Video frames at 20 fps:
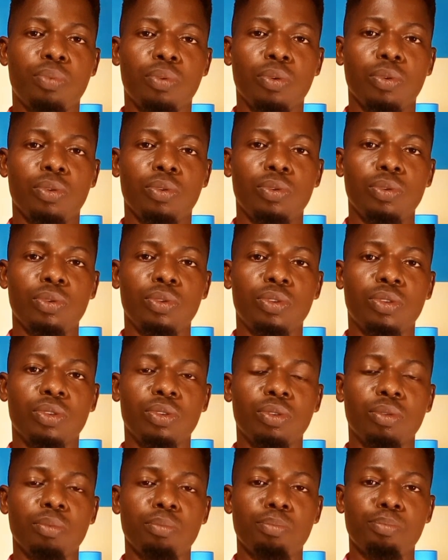produce
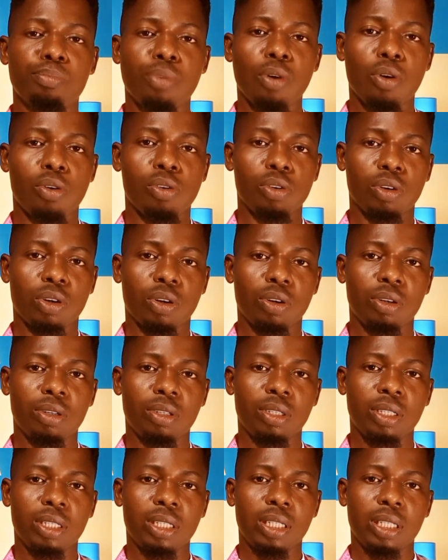bulk
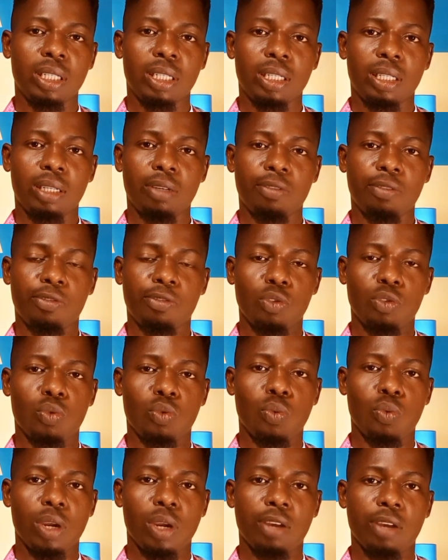
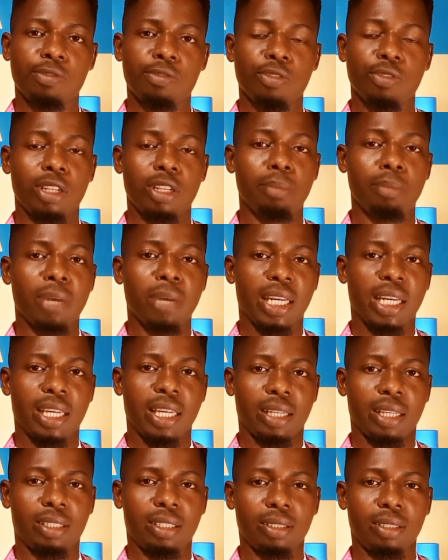footwear for the
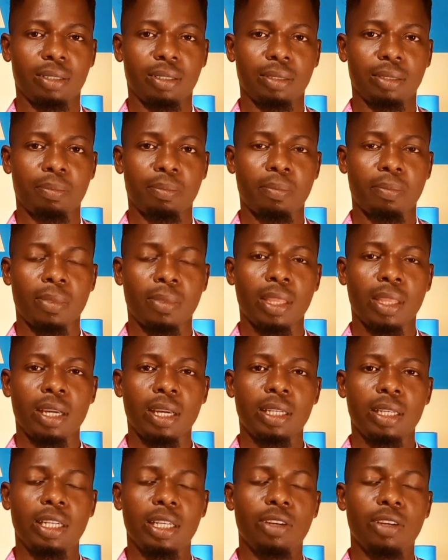market,
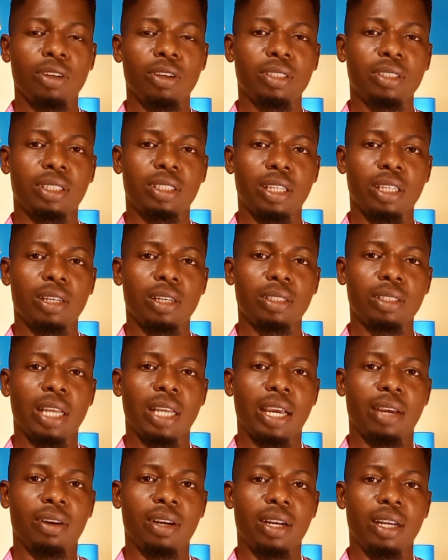they don't sell
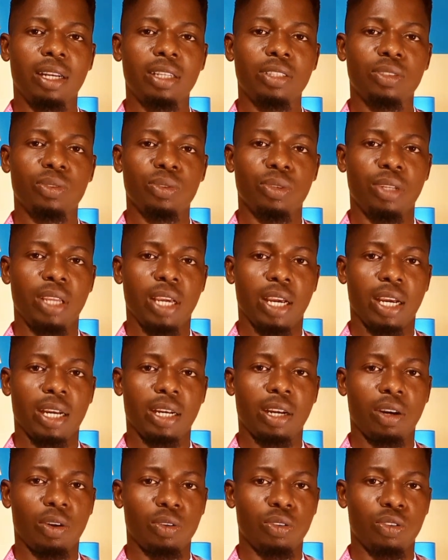directly to their
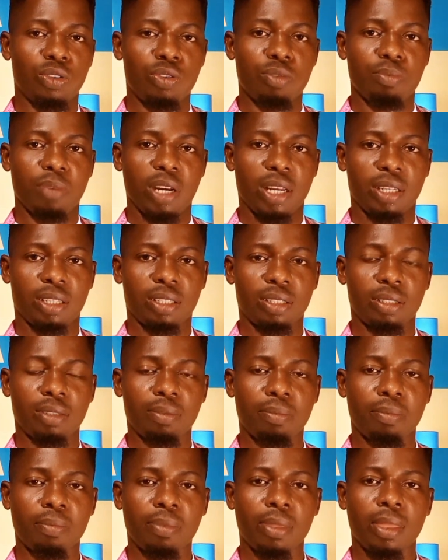consumers.
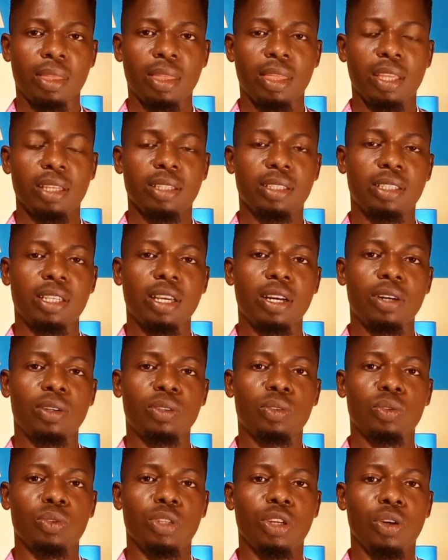They sell
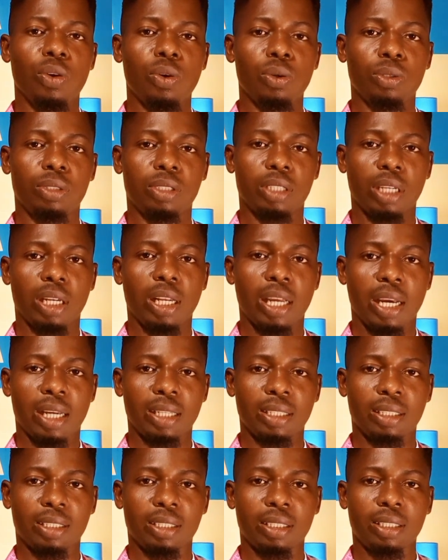to the
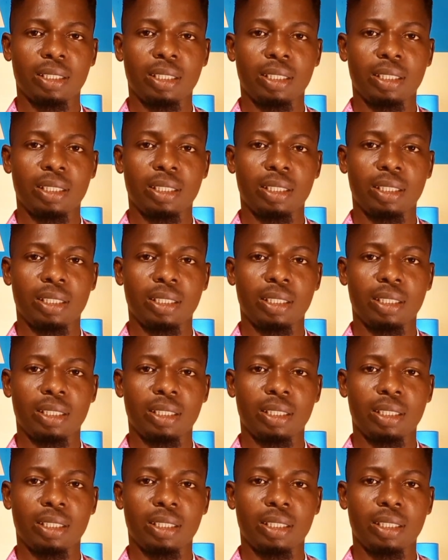wholesalers,